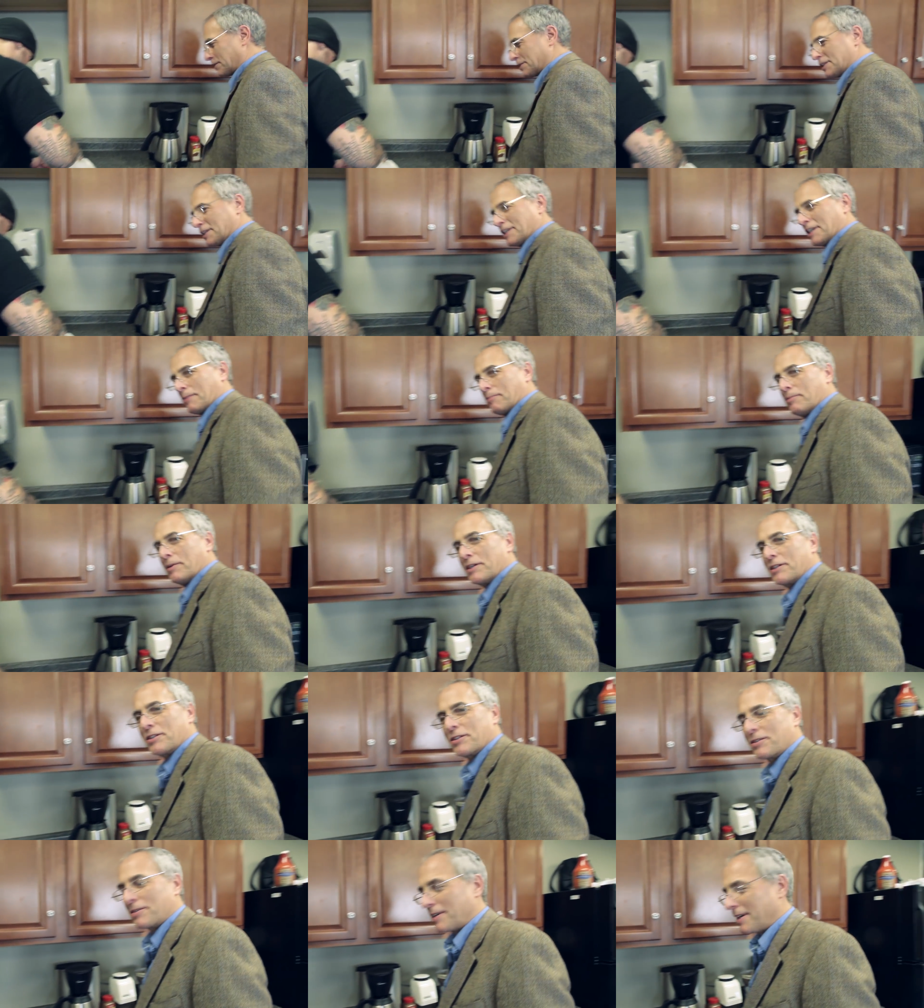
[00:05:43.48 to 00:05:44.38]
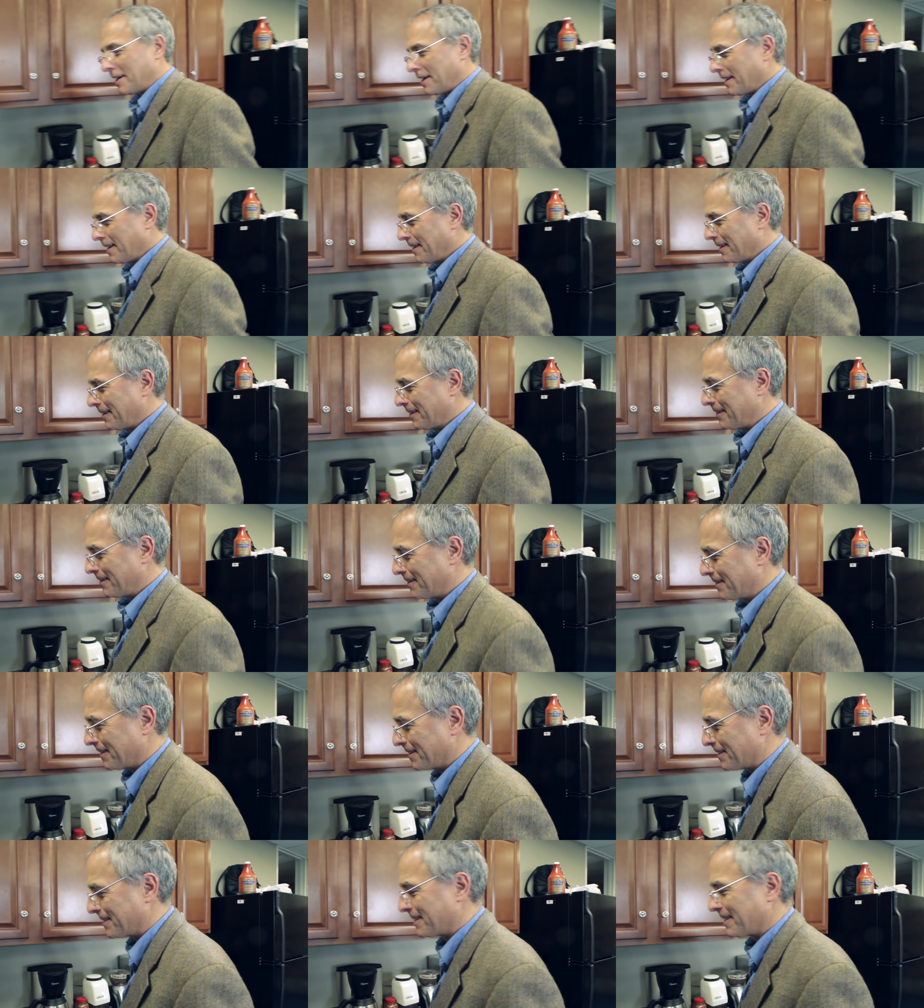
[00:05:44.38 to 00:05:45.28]
just getting our pictures ready
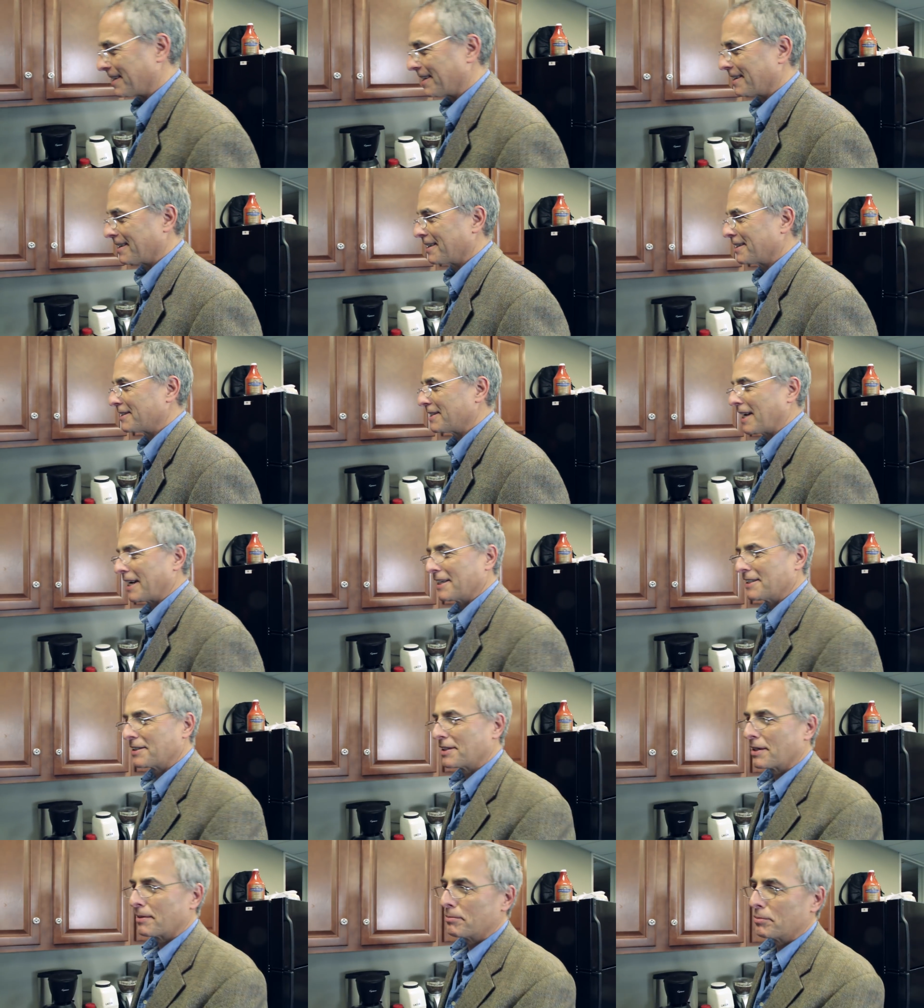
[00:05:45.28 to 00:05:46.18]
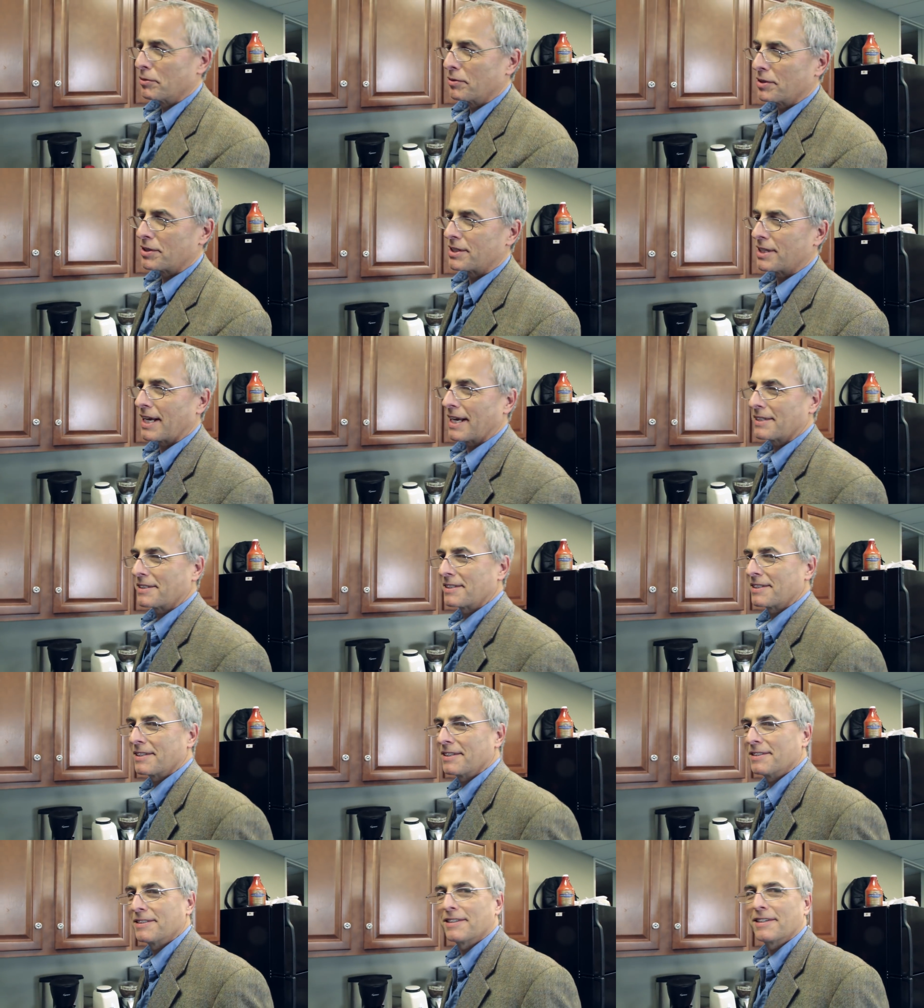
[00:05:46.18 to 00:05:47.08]
we are just uh, Johnny's going to brew the
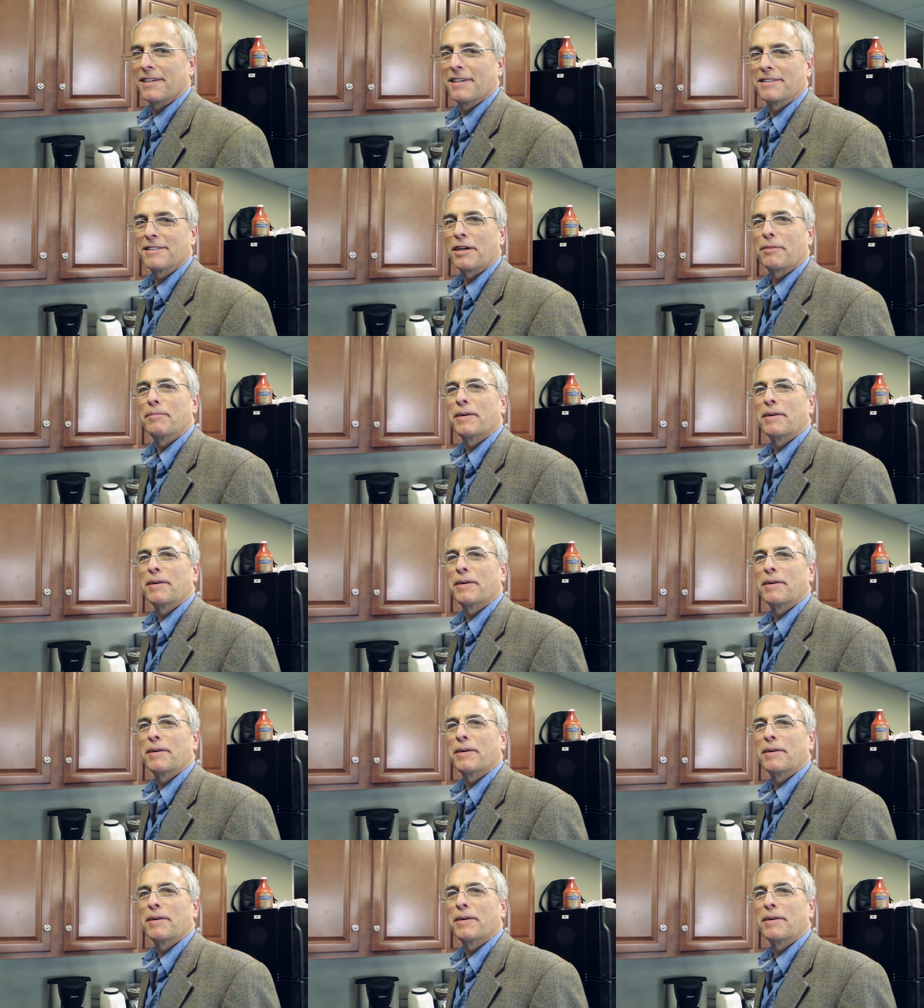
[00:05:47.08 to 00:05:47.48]
shots. He's uh, he's our